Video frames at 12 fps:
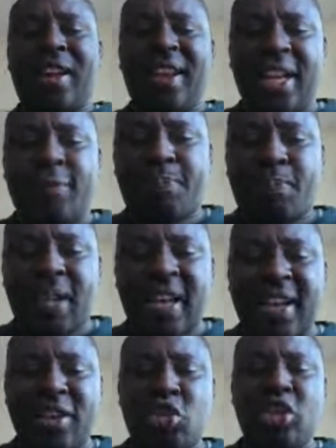Net
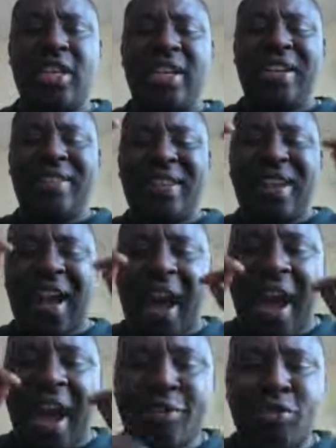energy is the
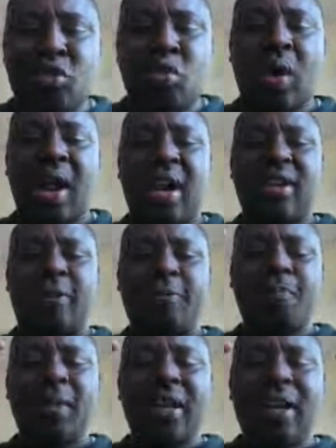actual
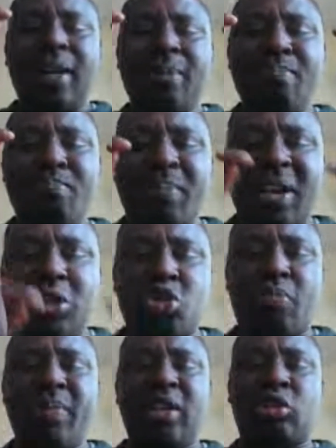
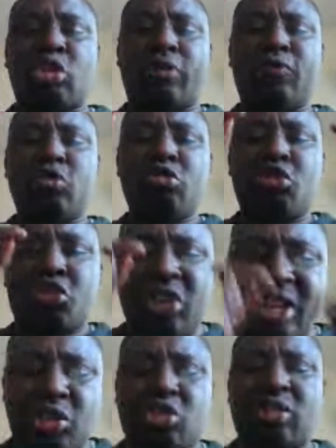measurement of
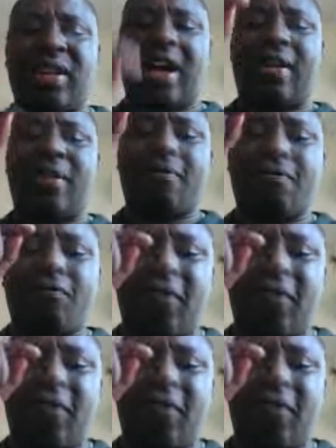nutritional